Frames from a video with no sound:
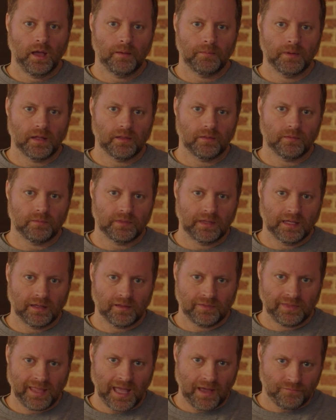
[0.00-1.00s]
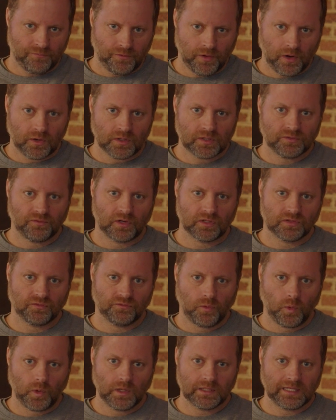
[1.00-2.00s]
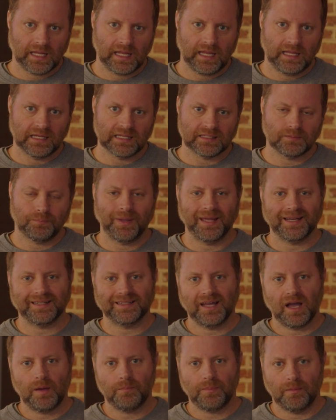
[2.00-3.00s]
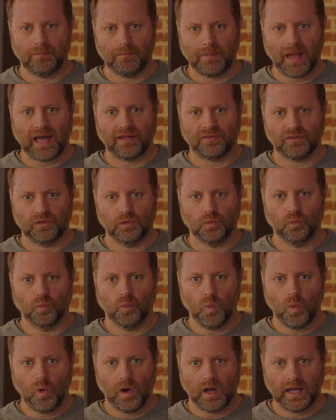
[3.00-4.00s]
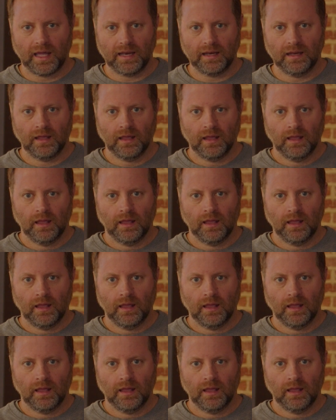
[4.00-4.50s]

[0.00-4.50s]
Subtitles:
But that verse, verse 14, is picked up in Matthew 1,